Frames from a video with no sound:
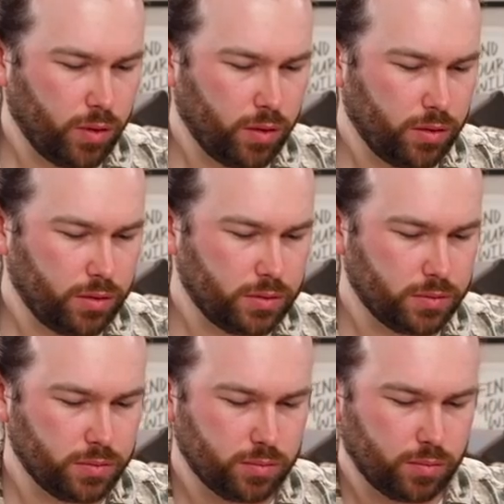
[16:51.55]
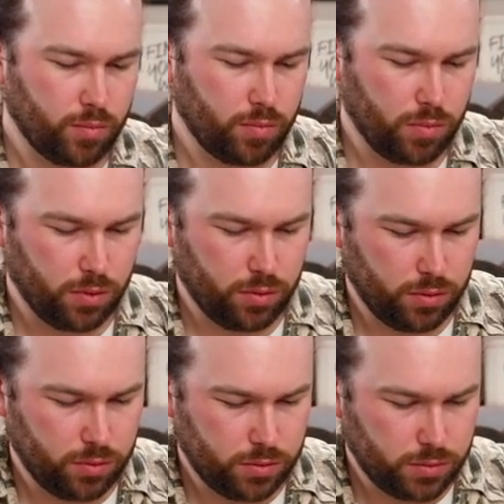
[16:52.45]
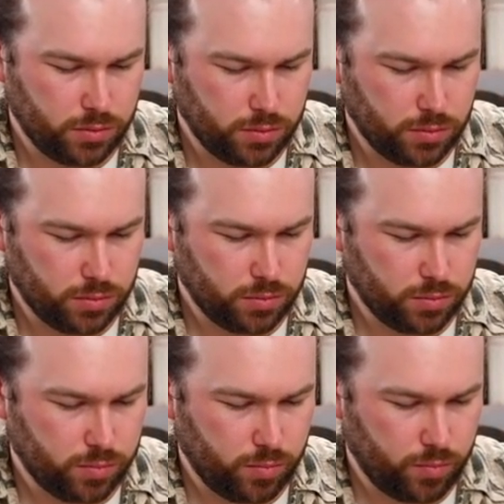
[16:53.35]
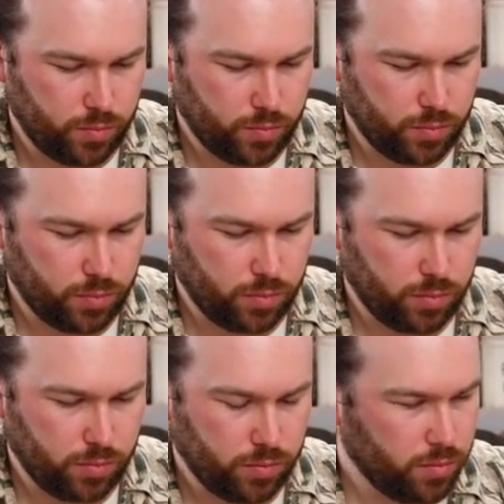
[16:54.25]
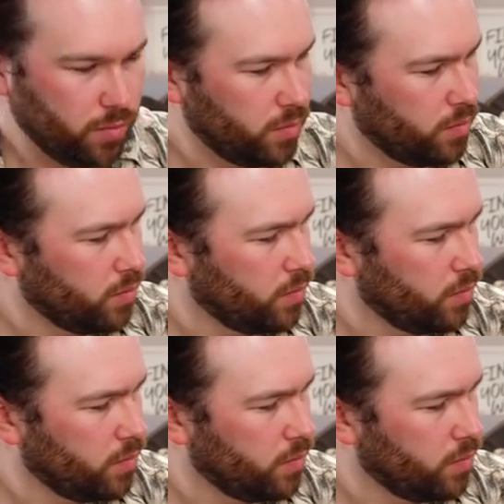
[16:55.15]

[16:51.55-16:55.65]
[no speech]